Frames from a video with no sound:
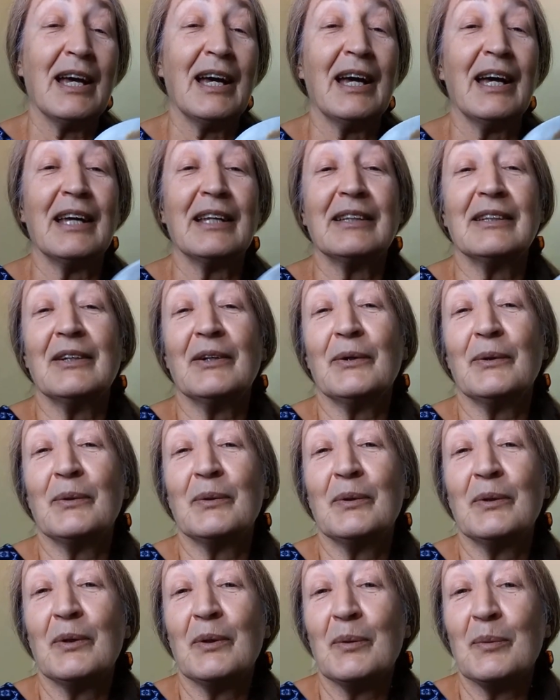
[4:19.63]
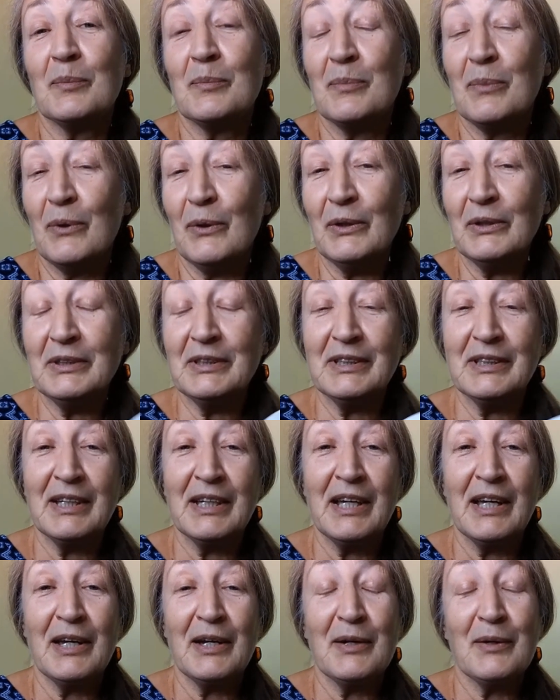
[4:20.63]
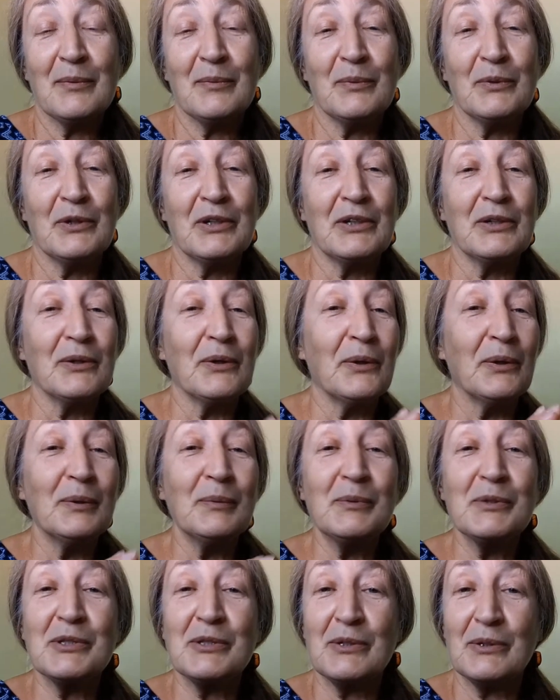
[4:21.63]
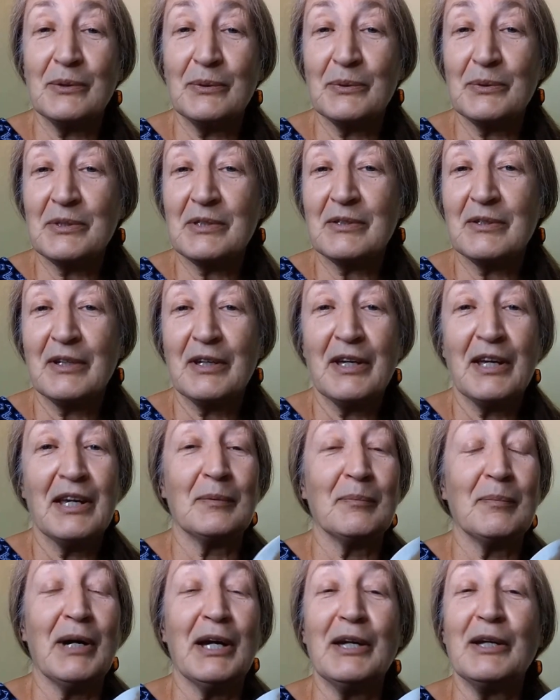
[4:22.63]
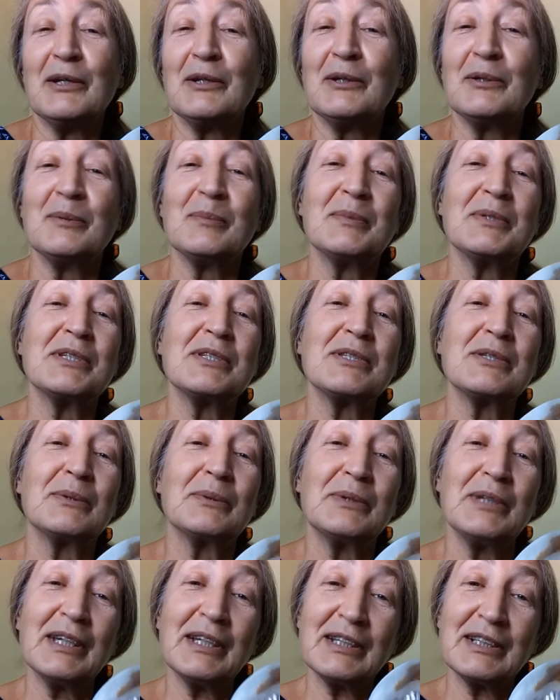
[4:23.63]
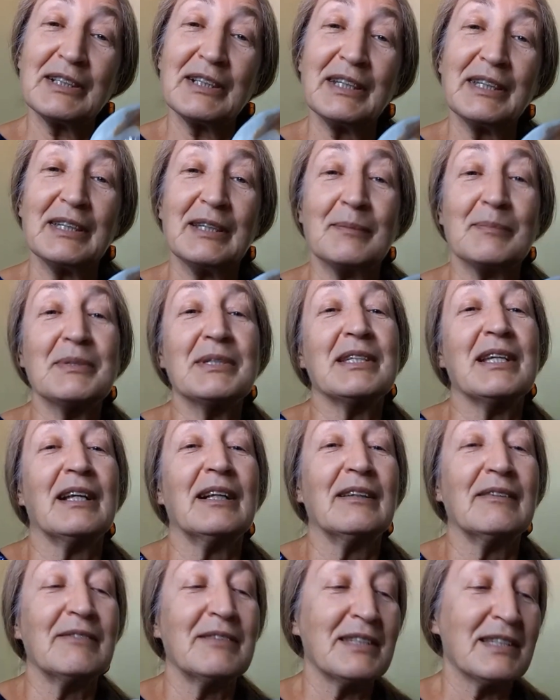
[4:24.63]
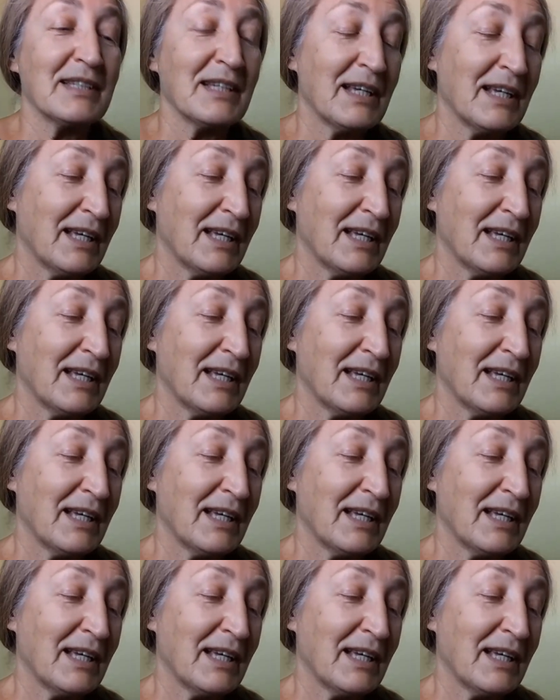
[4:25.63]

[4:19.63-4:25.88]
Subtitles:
and though both were always used by humans to decorate themselves,